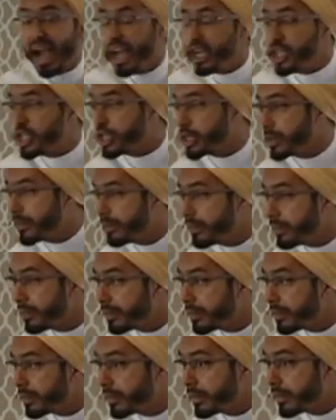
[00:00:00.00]
Hajj.
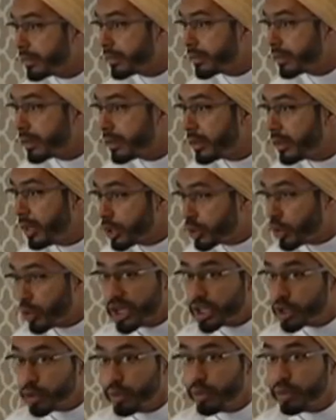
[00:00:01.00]
So
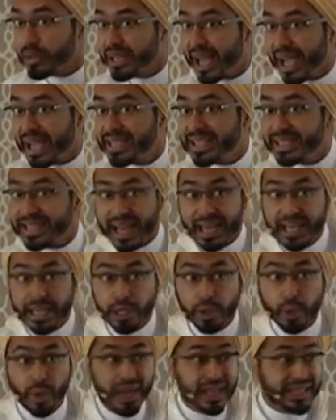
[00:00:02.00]
Rasulullah is telling
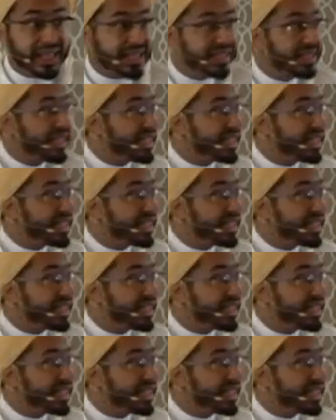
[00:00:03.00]
you that